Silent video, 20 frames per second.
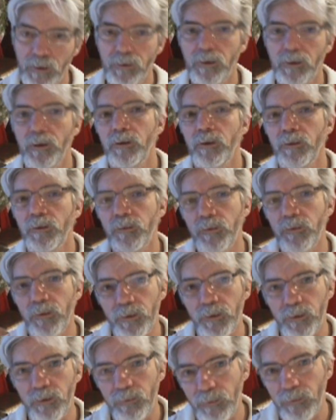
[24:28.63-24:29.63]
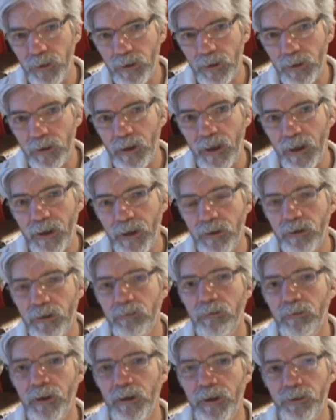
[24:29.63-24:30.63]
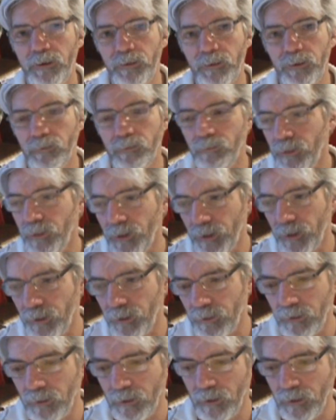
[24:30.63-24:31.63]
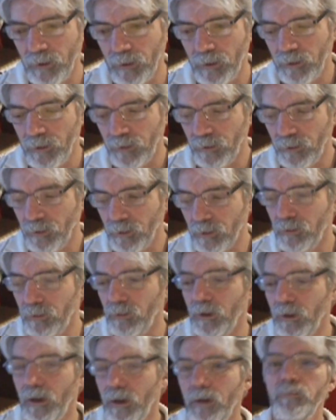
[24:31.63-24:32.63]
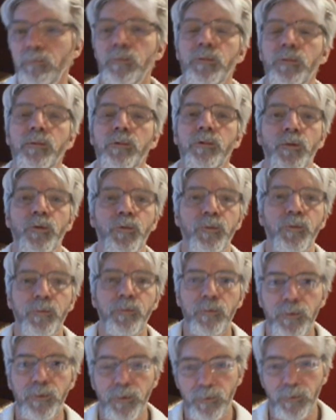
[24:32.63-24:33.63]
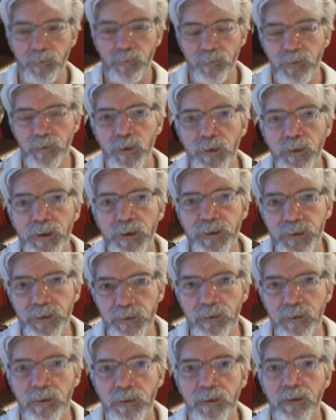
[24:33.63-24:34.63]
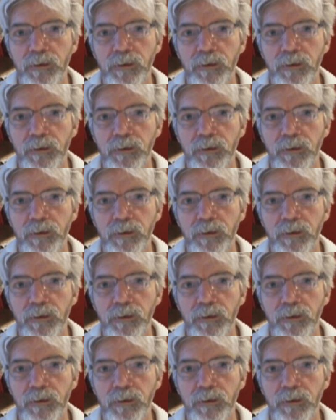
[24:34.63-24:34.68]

And then there's going to be a latter rain to bring the crop to fruition